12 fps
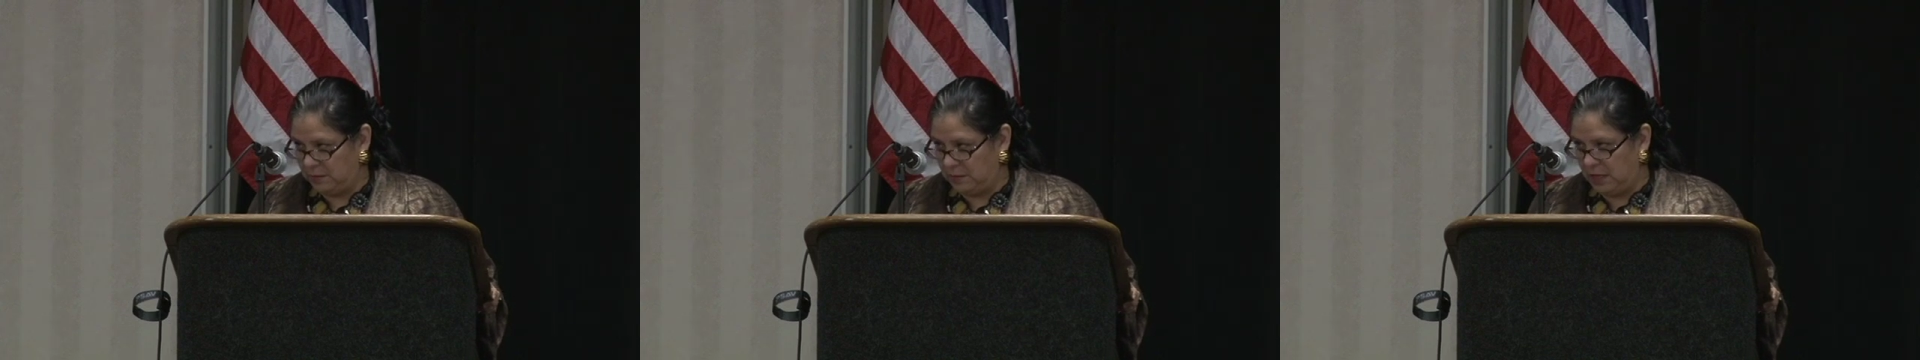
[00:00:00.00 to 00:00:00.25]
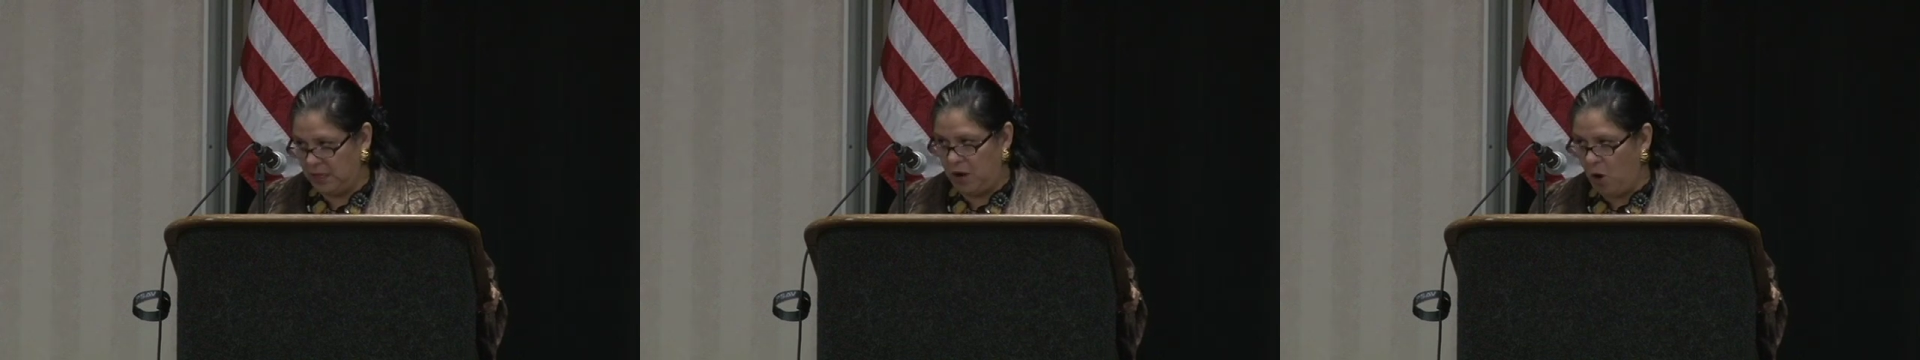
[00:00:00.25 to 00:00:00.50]

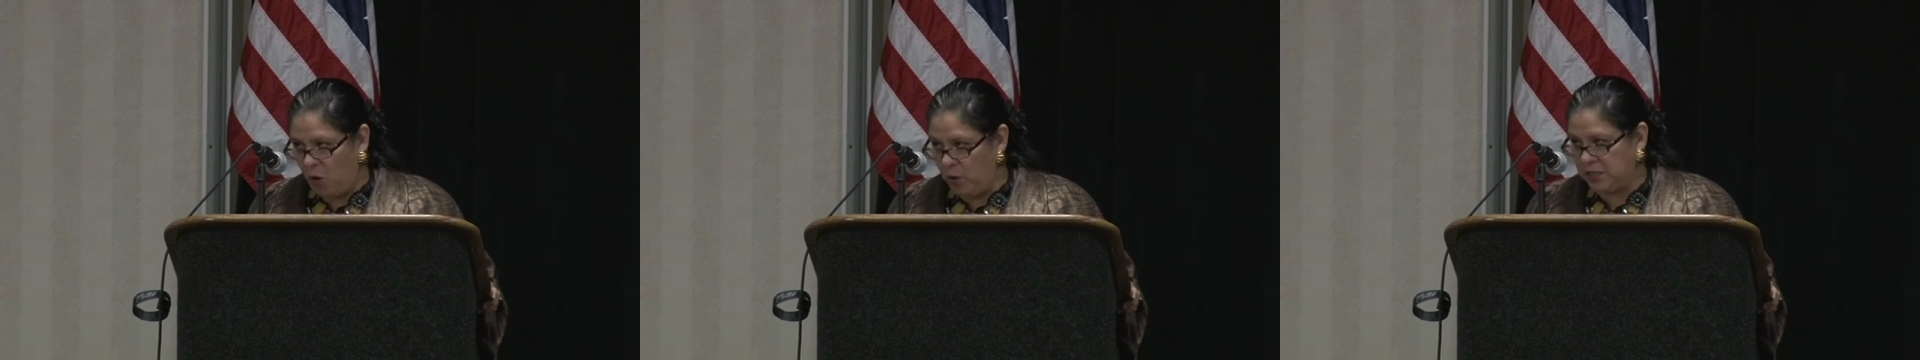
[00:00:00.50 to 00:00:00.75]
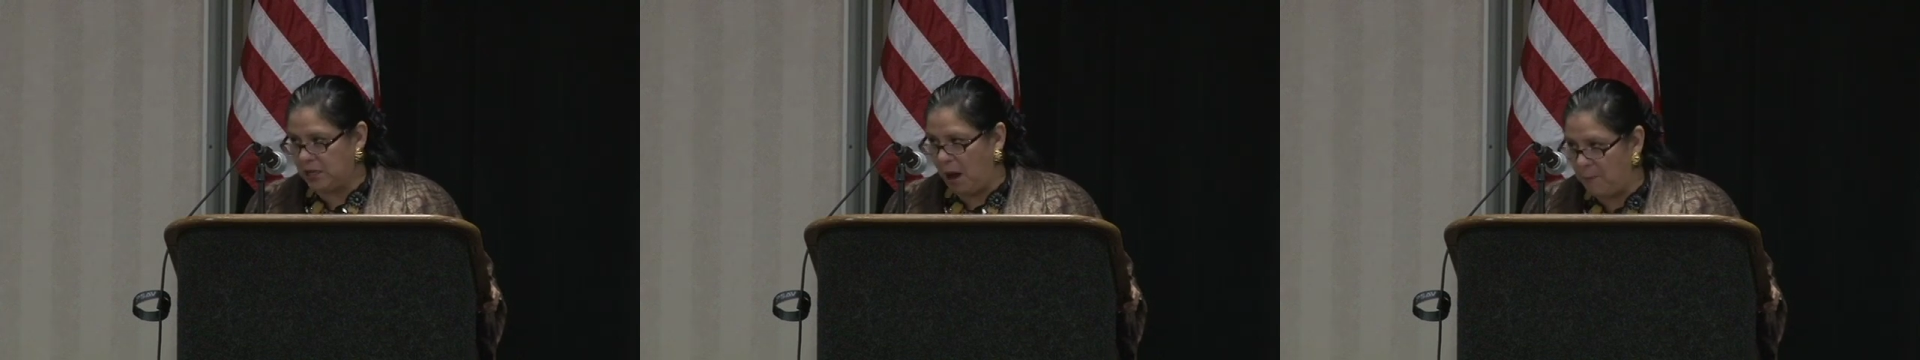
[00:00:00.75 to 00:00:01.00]
And they
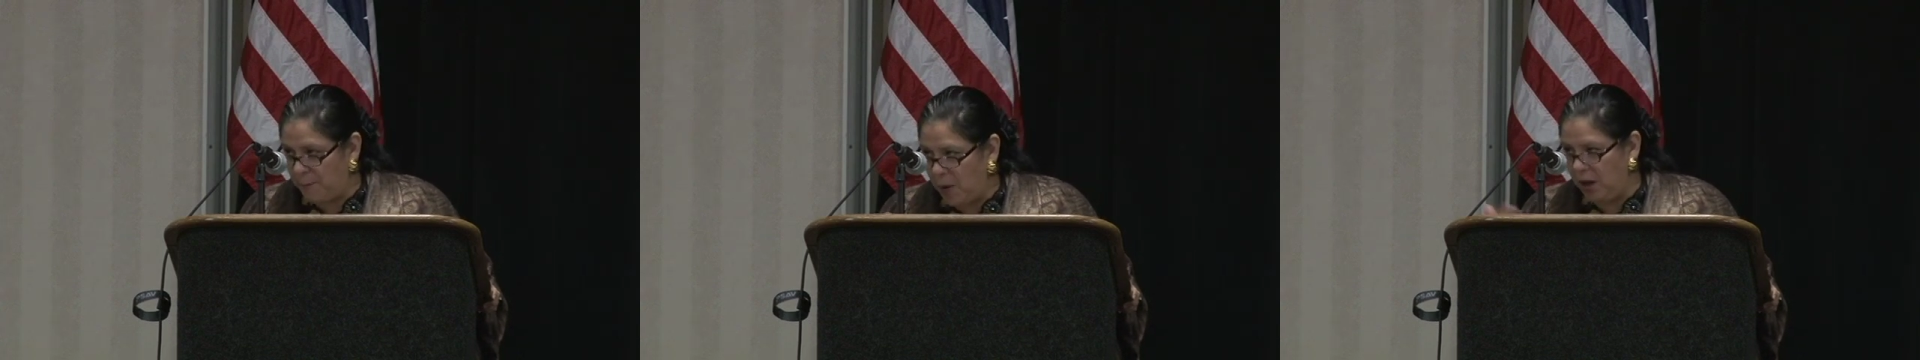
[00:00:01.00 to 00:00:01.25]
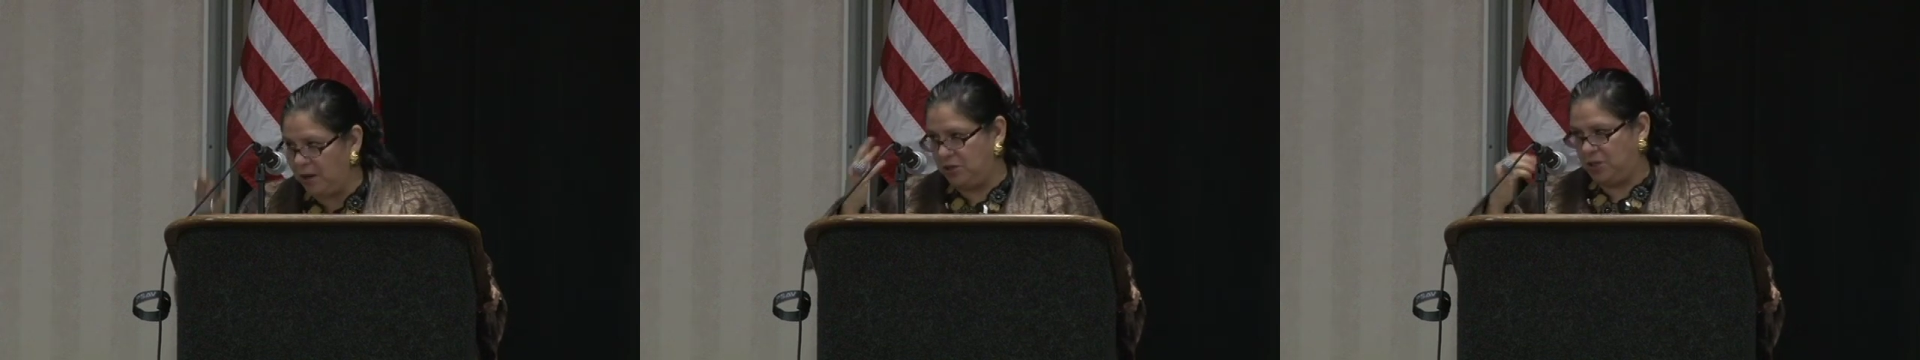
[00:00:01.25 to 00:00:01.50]
always
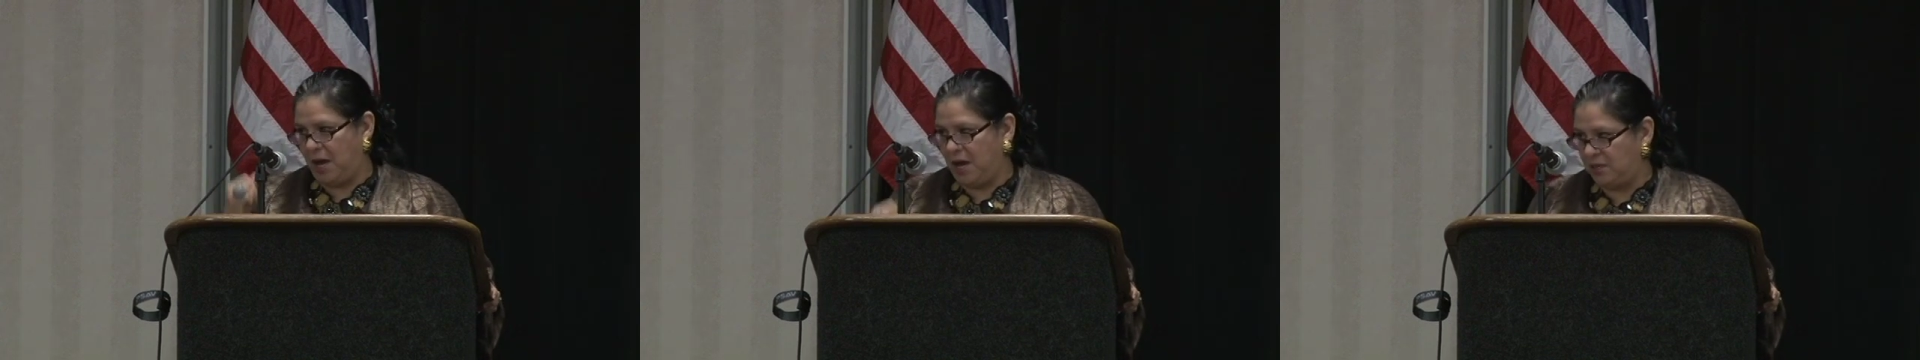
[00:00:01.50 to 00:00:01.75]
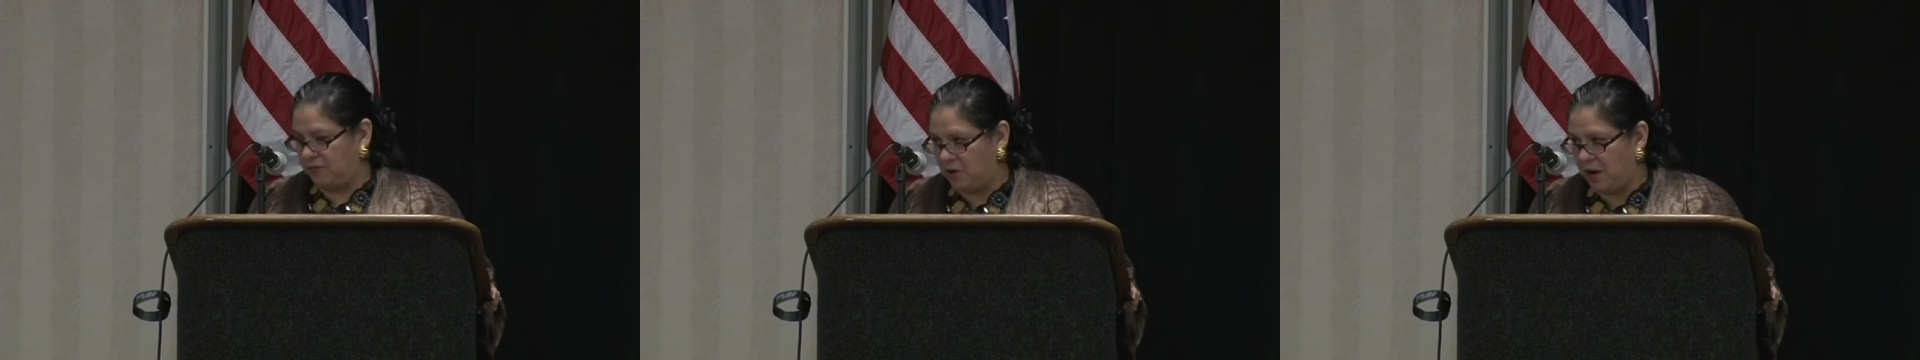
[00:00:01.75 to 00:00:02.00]

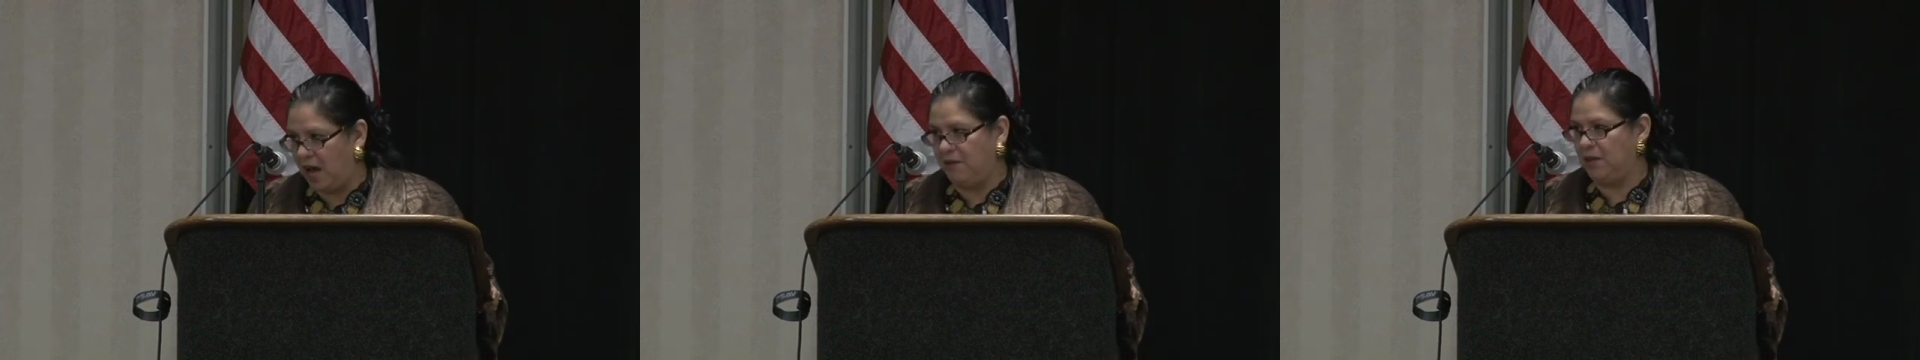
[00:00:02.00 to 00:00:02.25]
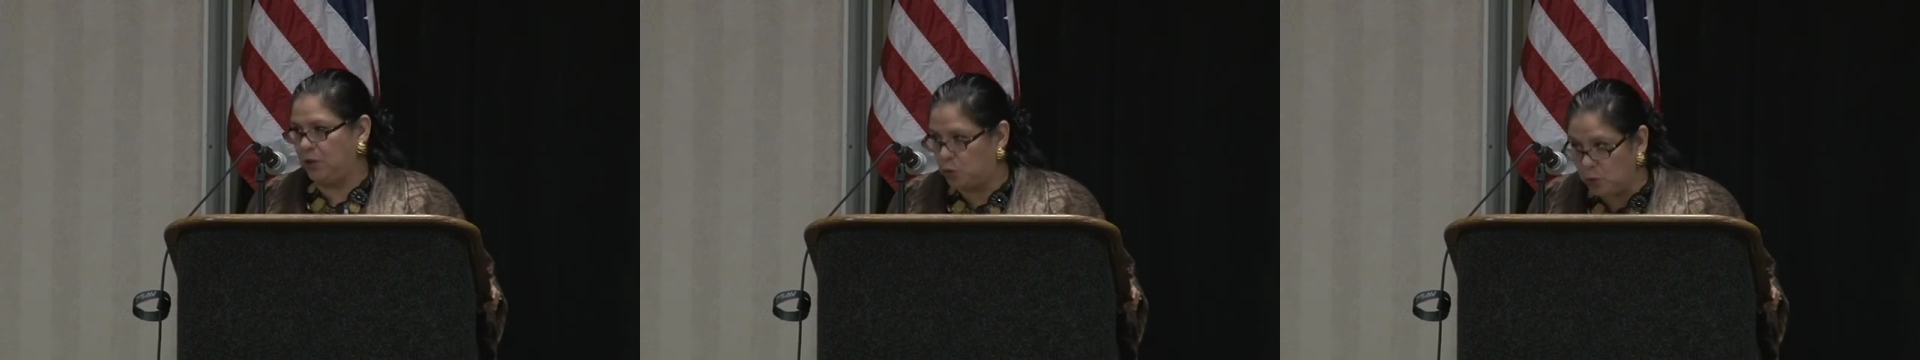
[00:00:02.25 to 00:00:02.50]
apologize for
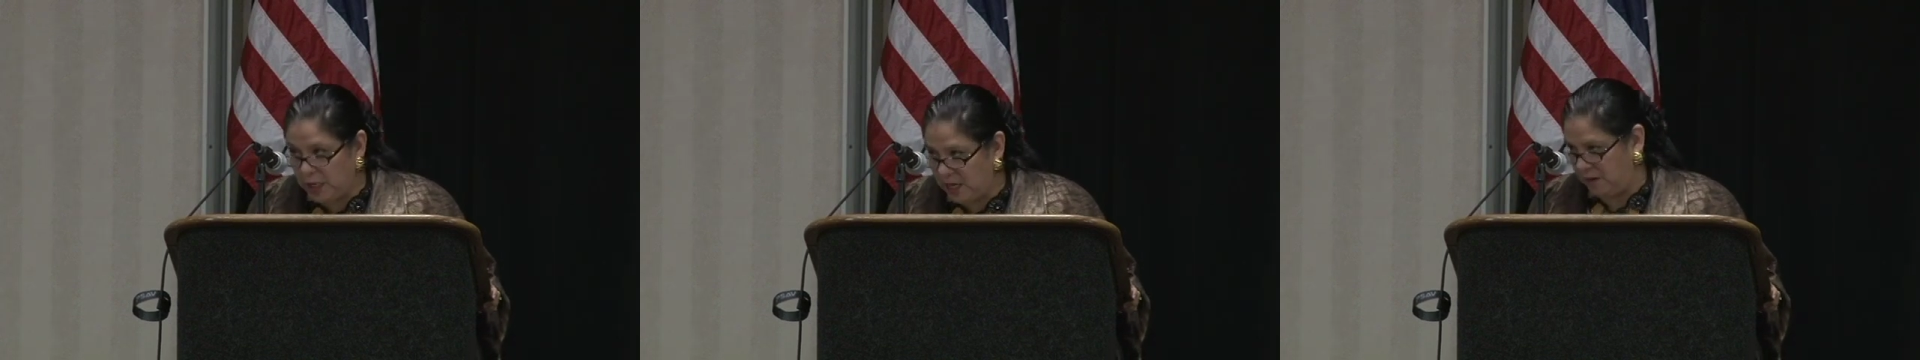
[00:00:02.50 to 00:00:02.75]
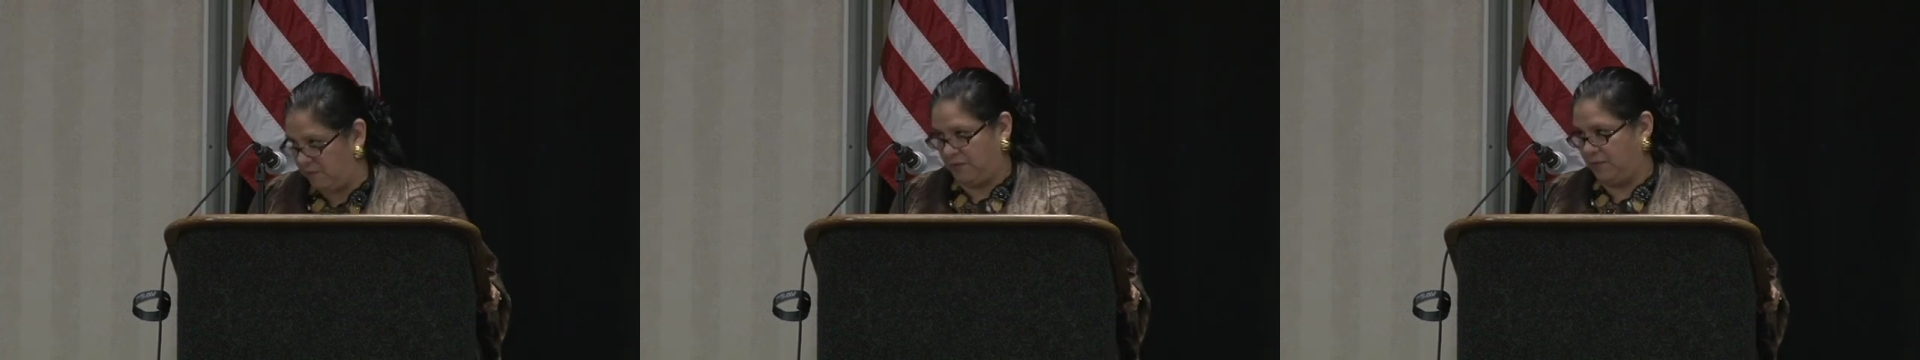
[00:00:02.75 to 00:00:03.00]
having to
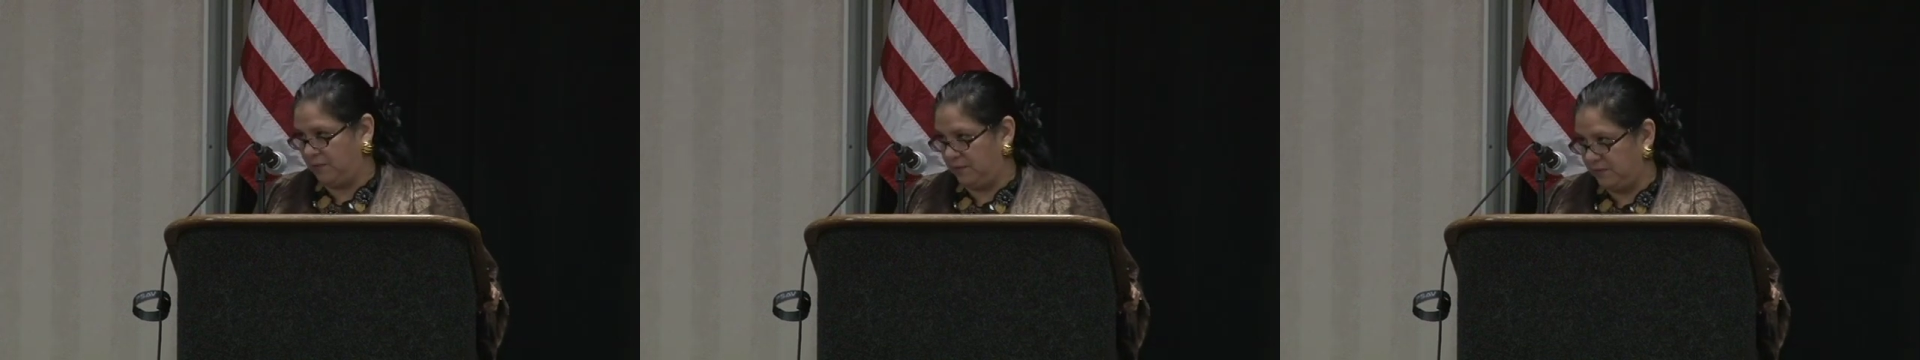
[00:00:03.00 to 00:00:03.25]
leave.